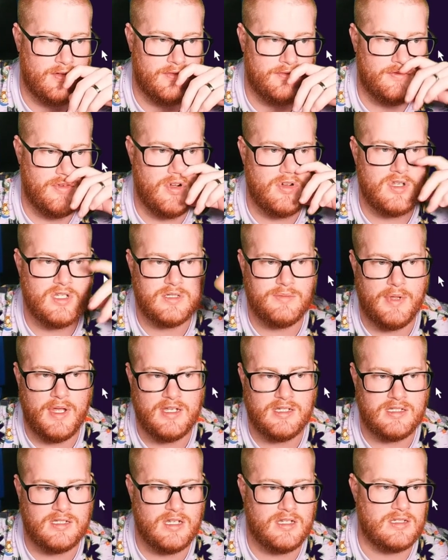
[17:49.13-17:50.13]
Focus
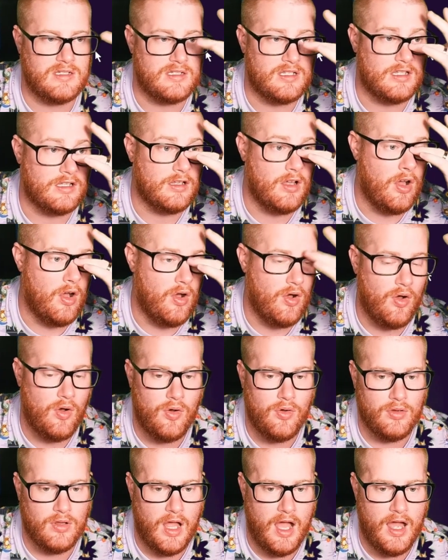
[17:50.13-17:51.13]
Blast does a
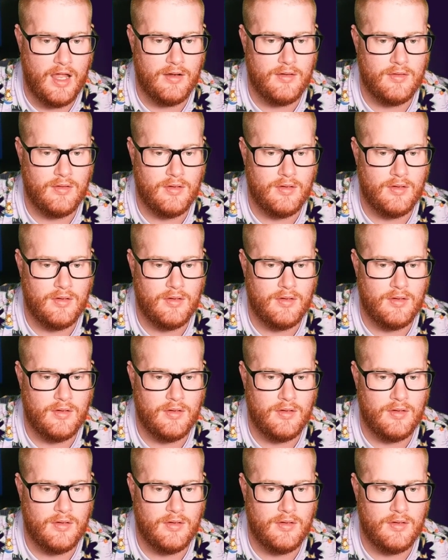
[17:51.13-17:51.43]
whole lot.